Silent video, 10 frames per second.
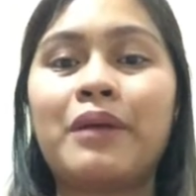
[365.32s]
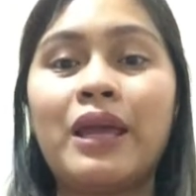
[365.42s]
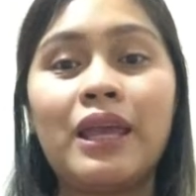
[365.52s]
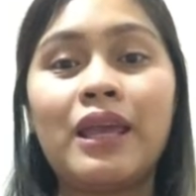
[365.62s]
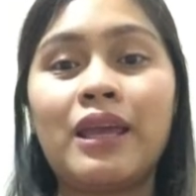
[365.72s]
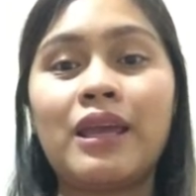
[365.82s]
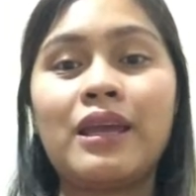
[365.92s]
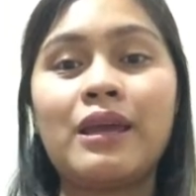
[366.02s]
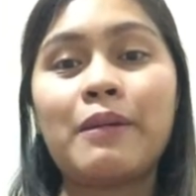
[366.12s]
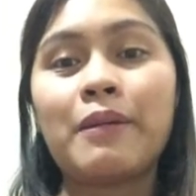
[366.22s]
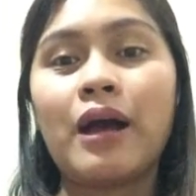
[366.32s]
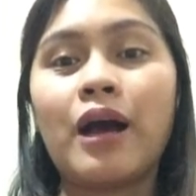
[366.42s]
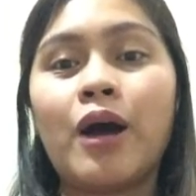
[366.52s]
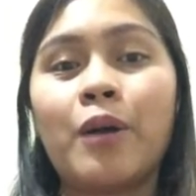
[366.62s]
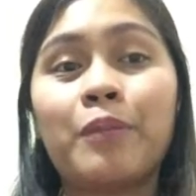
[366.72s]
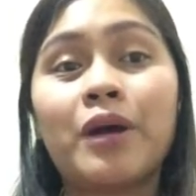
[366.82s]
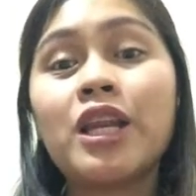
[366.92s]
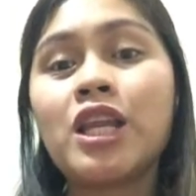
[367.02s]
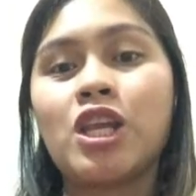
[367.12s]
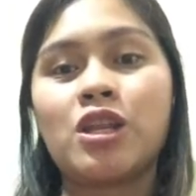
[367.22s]
may
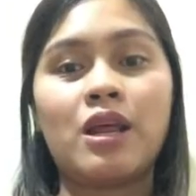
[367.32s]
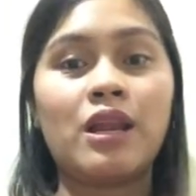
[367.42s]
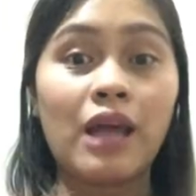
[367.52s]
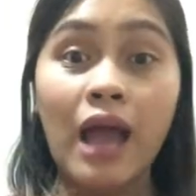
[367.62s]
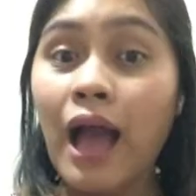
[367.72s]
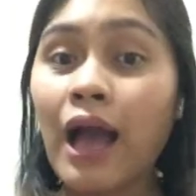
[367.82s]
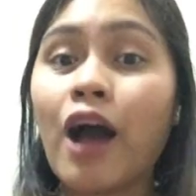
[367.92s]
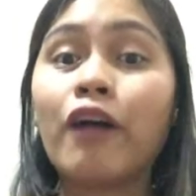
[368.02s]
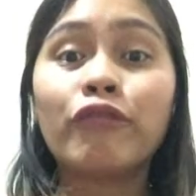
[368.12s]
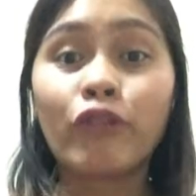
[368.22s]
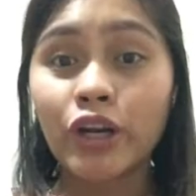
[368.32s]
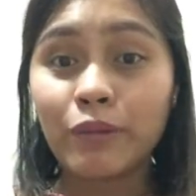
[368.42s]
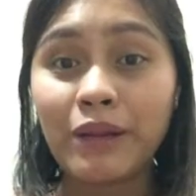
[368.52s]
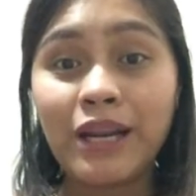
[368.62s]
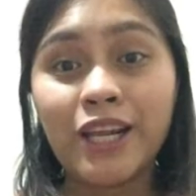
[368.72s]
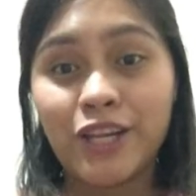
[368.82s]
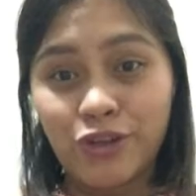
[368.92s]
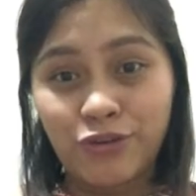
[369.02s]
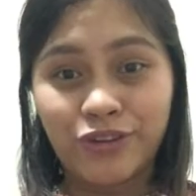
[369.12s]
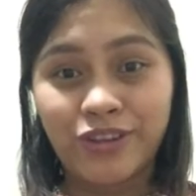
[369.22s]
money na nakaka-afford
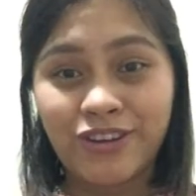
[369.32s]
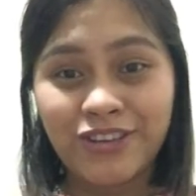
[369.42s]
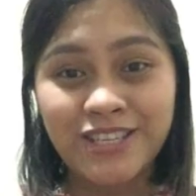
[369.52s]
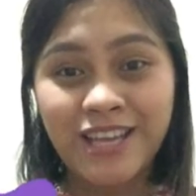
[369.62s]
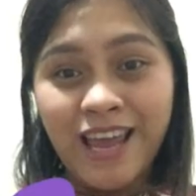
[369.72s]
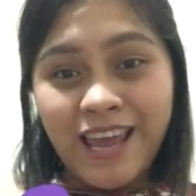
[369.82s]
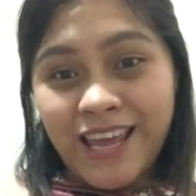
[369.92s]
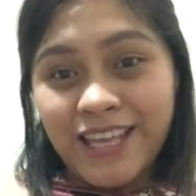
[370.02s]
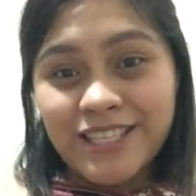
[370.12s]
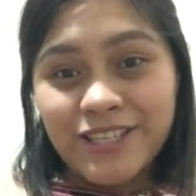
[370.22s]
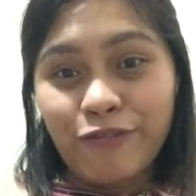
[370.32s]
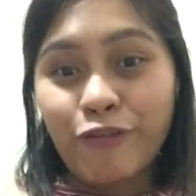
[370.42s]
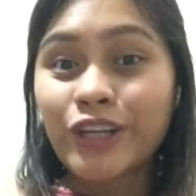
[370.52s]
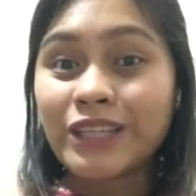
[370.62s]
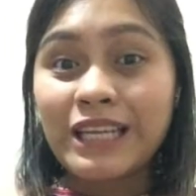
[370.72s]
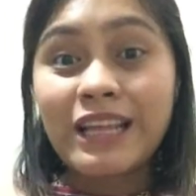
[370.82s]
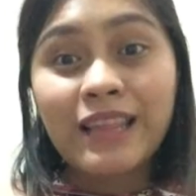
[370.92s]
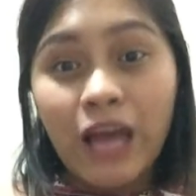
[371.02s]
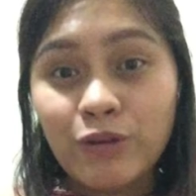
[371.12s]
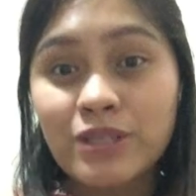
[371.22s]
bilhin yun. Because it's
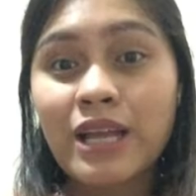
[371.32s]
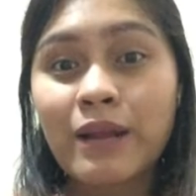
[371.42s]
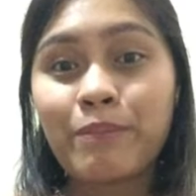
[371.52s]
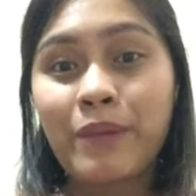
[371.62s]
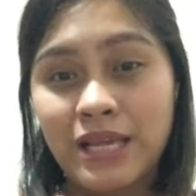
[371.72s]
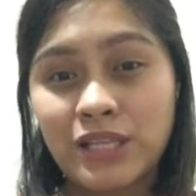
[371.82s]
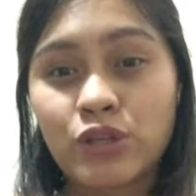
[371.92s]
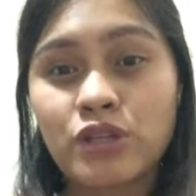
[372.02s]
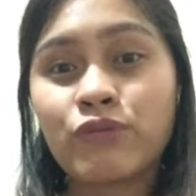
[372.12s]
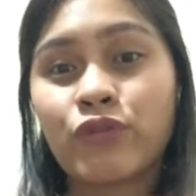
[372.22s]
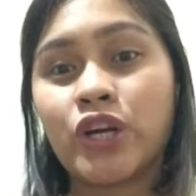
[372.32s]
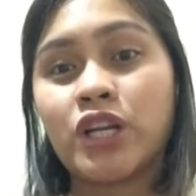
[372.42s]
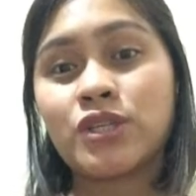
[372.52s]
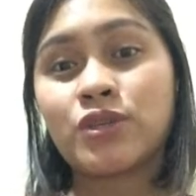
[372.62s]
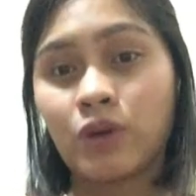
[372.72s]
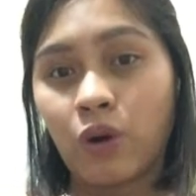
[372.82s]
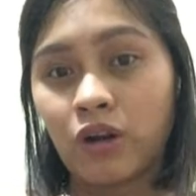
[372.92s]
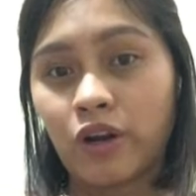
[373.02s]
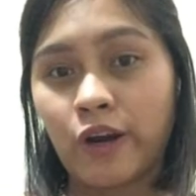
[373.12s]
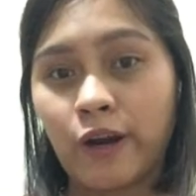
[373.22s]
40,000 pesos for the
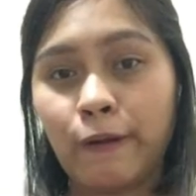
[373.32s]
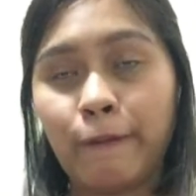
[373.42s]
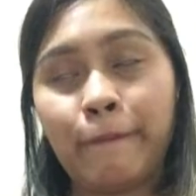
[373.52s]
stroller.